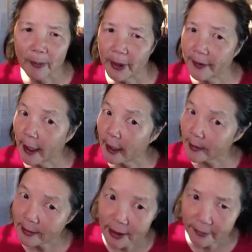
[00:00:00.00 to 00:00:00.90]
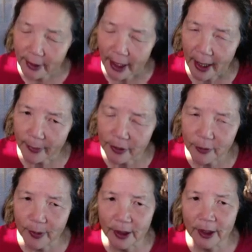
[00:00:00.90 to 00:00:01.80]
but that has never happened
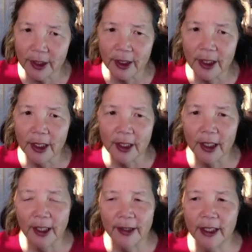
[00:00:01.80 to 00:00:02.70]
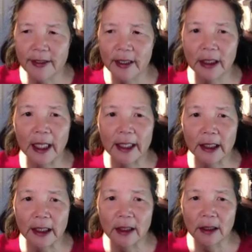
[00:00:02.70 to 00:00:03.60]
to me. I think it's
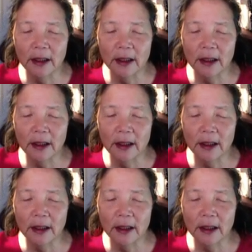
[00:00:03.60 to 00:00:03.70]
unlikely.